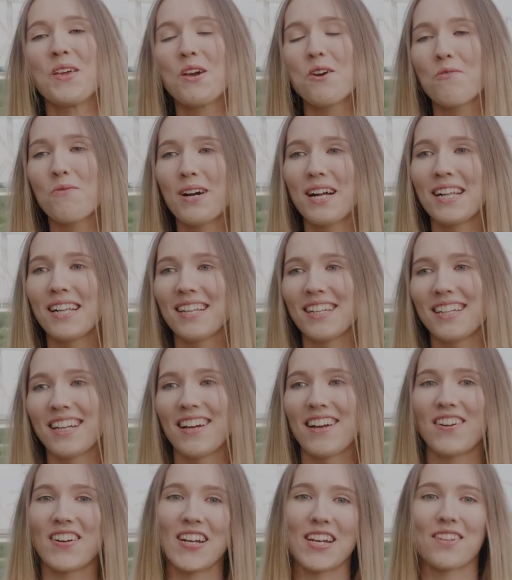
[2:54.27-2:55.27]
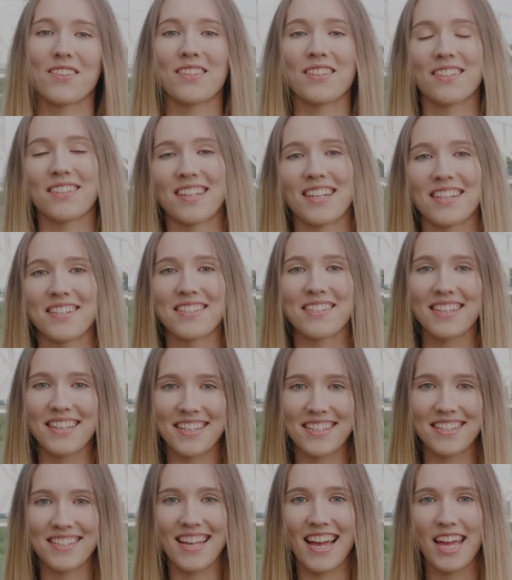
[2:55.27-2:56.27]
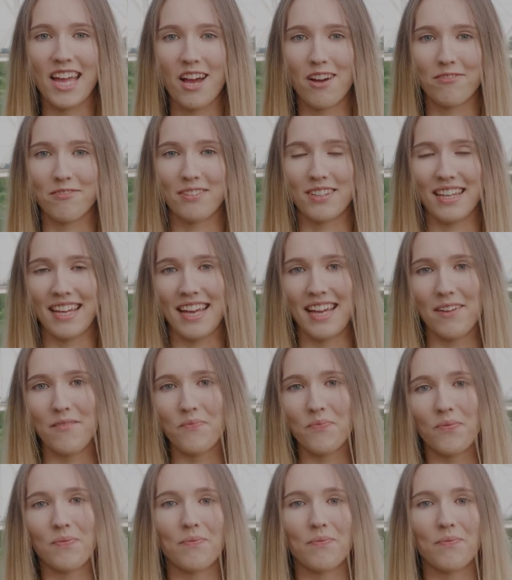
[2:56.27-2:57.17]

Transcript: Well, around the 6th day of the